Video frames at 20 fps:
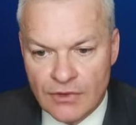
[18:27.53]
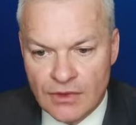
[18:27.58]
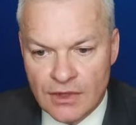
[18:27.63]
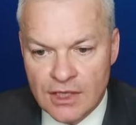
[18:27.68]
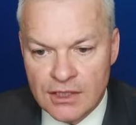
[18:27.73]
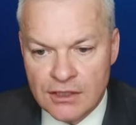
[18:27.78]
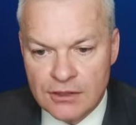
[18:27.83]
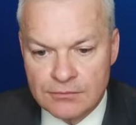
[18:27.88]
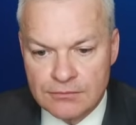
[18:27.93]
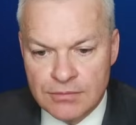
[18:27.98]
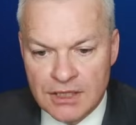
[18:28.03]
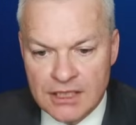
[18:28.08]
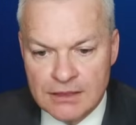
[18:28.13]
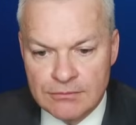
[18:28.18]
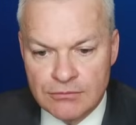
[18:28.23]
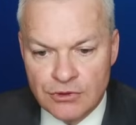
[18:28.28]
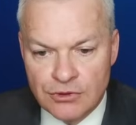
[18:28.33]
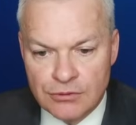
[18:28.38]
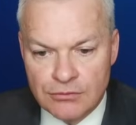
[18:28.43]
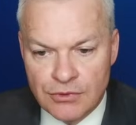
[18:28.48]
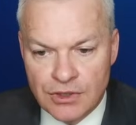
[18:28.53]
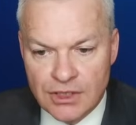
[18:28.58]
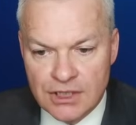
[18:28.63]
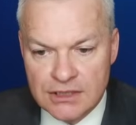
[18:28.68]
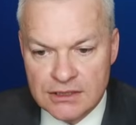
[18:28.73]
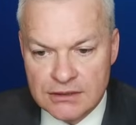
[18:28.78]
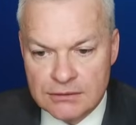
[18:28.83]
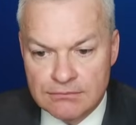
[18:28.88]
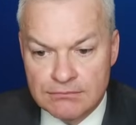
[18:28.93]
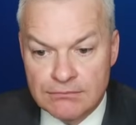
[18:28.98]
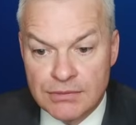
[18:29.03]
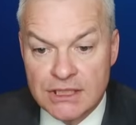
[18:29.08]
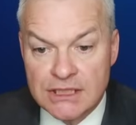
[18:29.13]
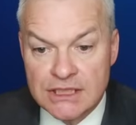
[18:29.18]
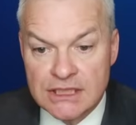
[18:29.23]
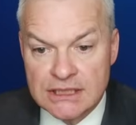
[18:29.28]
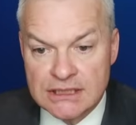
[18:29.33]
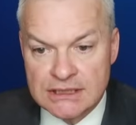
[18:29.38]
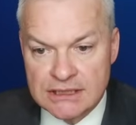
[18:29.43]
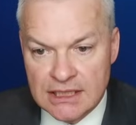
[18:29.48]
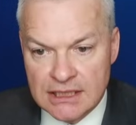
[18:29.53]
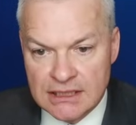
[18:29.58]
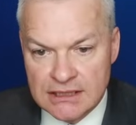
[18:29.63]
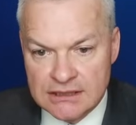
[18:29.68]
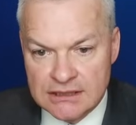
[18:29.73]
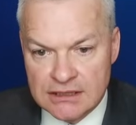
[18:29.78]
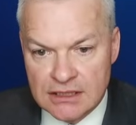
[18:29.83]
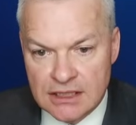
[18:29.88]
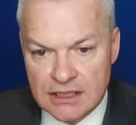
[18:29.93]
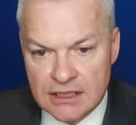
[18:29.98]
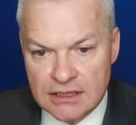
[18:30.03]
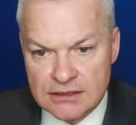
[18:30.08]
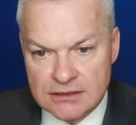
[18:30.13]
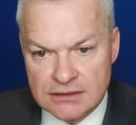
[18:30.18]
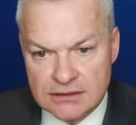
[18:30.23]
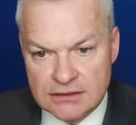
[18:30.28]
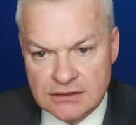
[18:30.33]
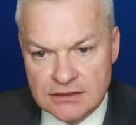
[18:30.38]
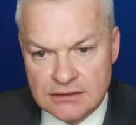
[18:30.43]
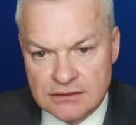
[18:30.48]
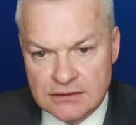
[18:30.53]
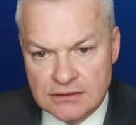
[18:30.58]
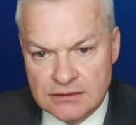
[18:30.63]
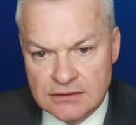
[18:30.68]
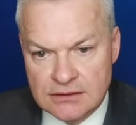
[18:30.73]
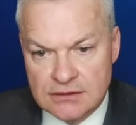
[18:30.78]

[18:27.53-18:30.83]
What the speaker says: They don't play bottom right. Bunnier takes an S.